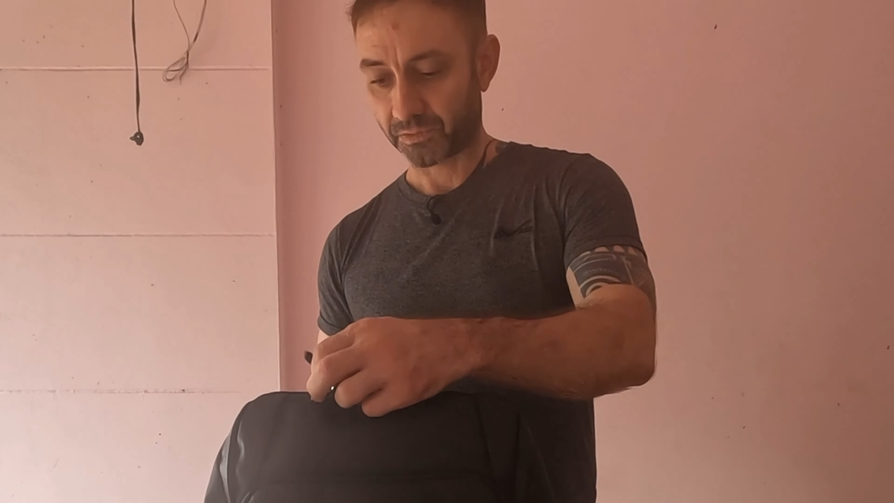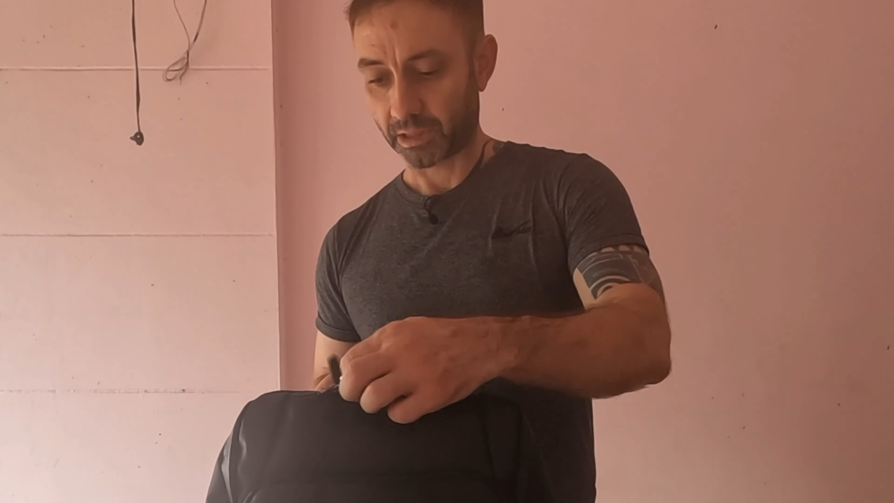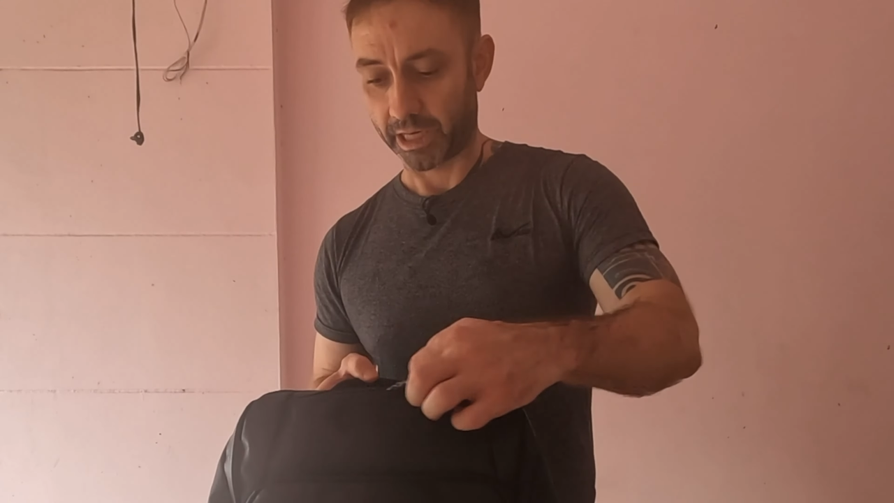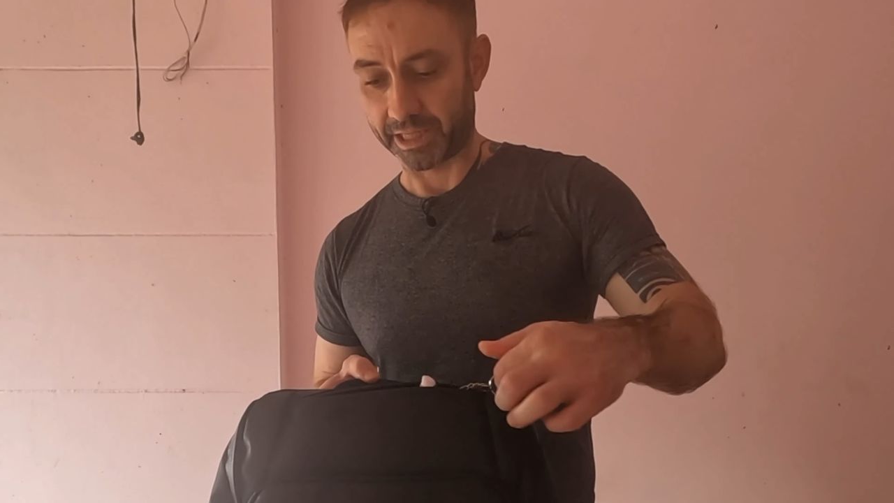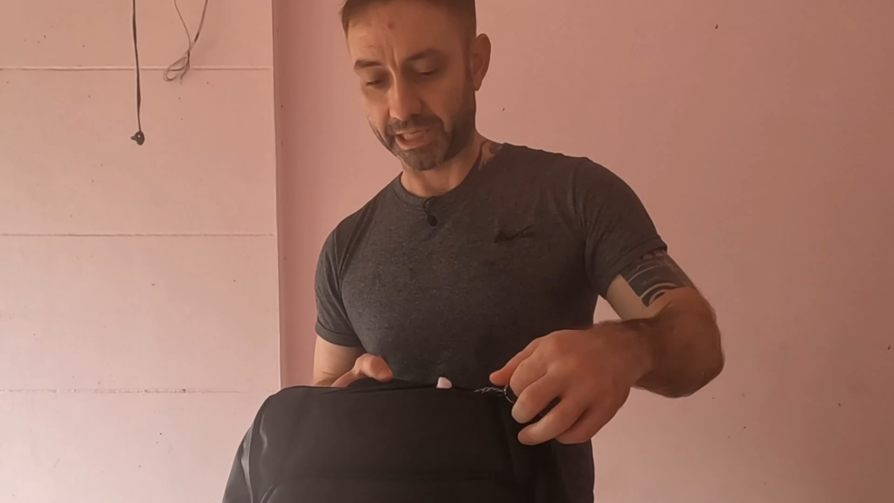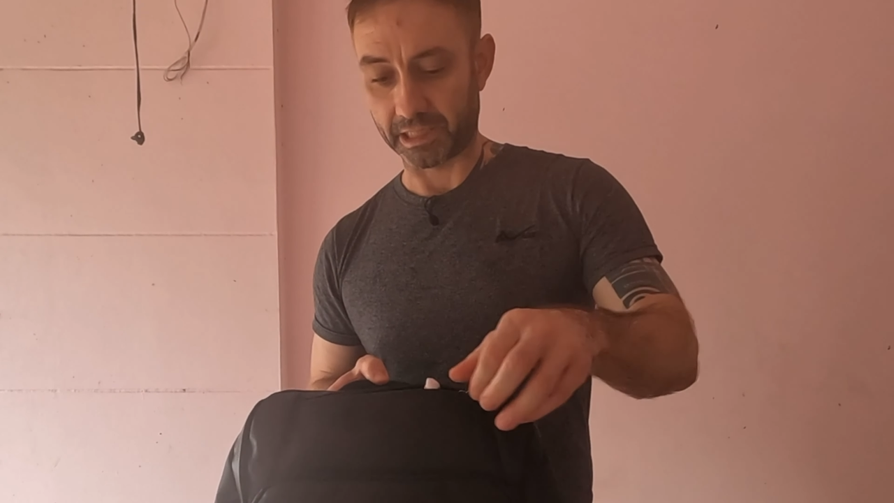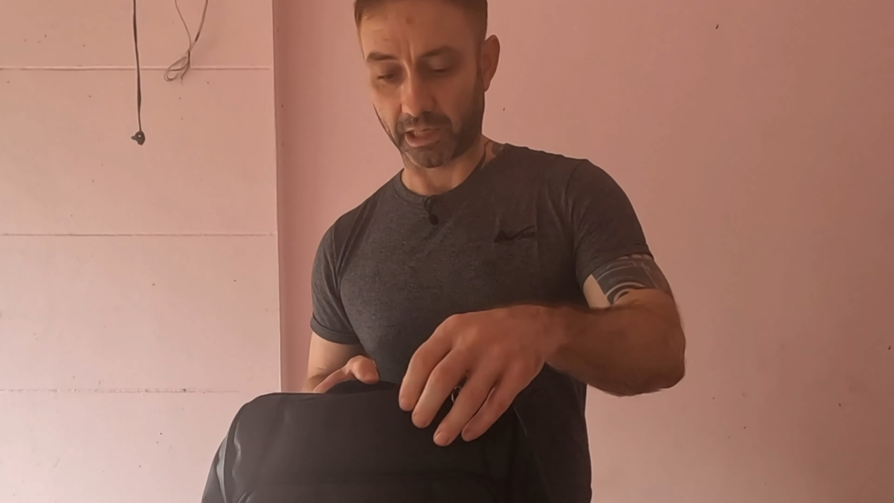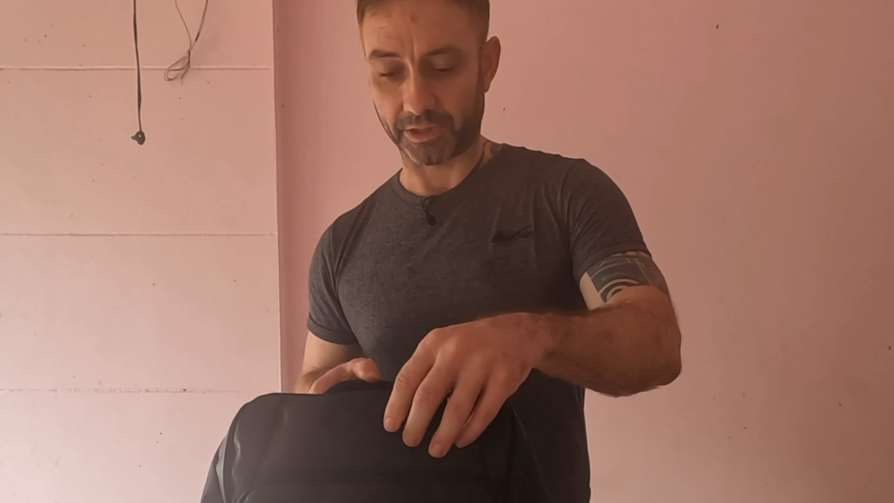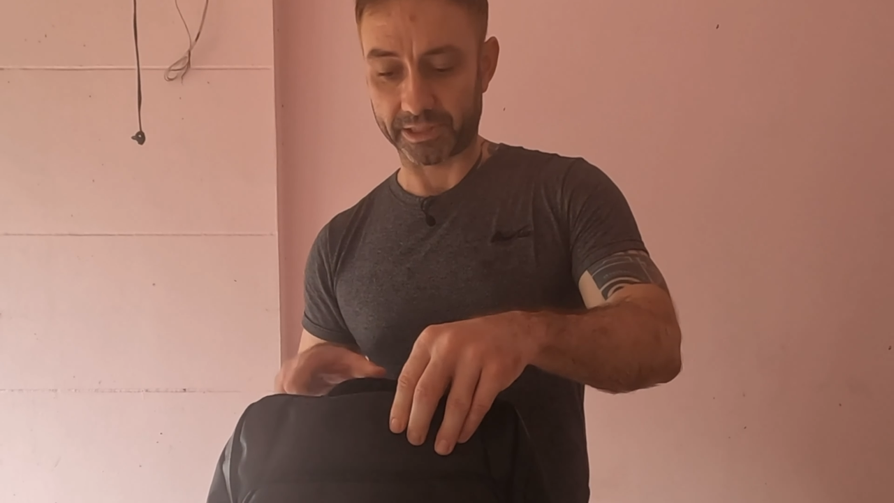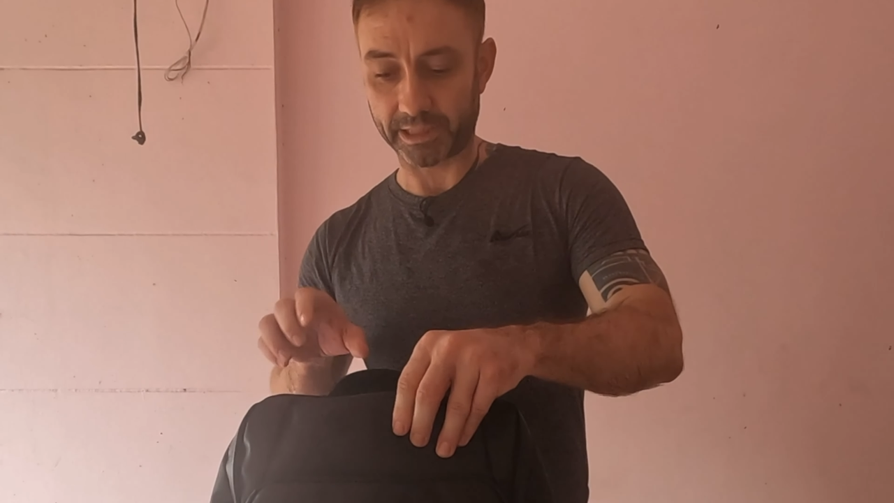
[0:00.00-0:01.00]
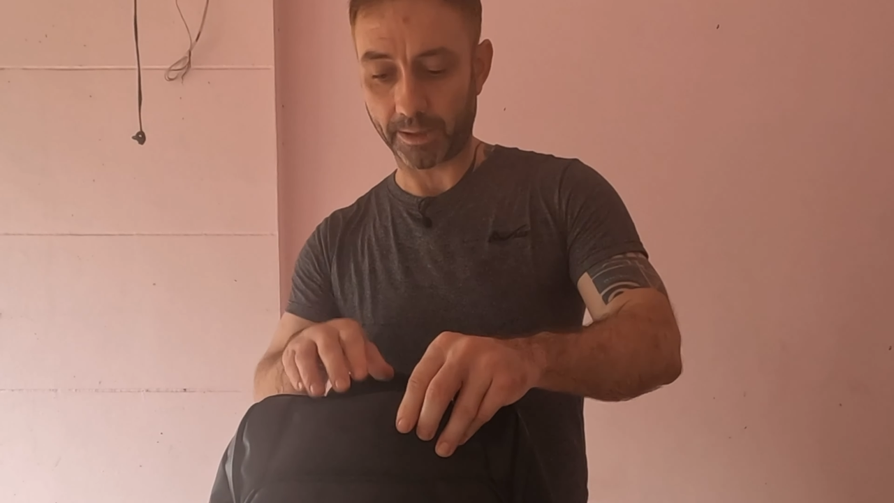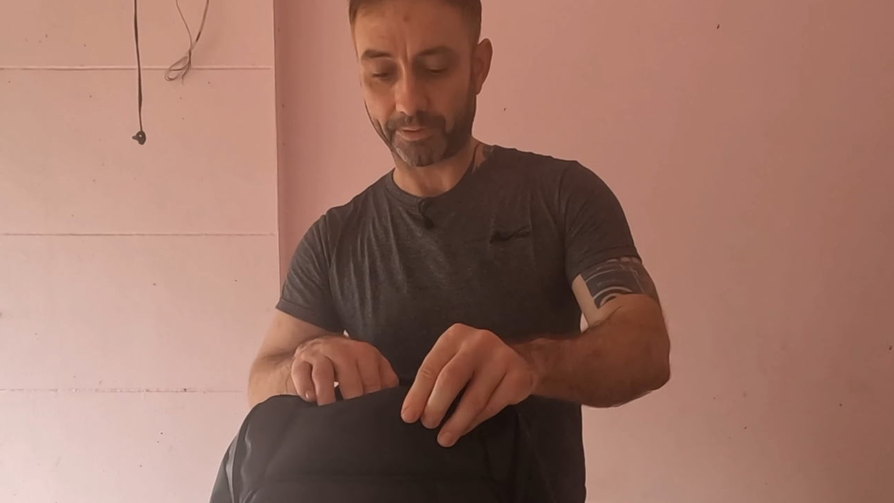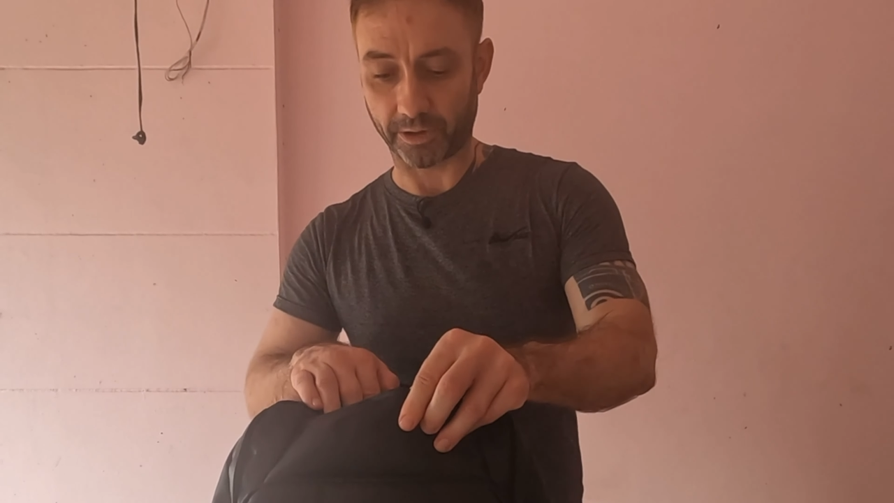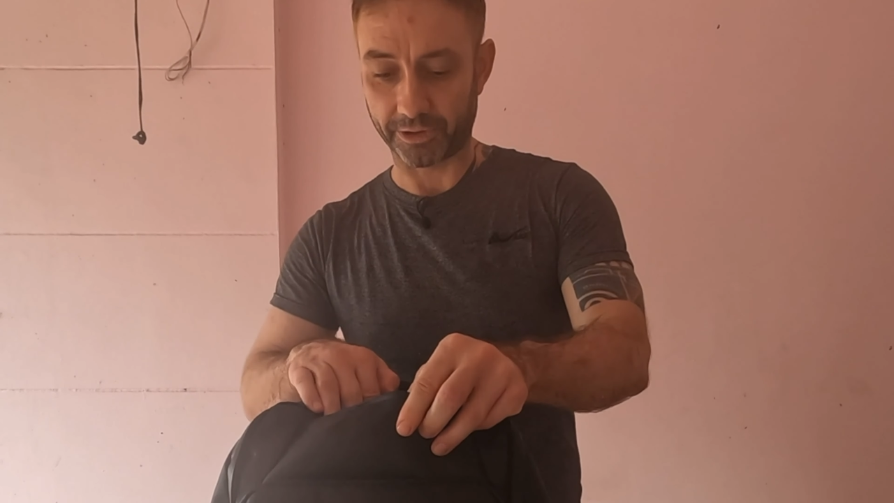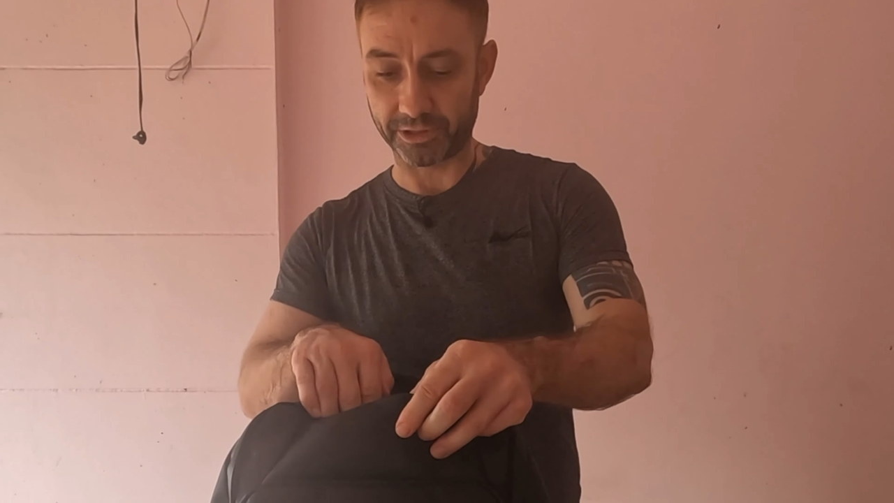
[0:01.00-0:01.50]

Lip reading: And then on the top part,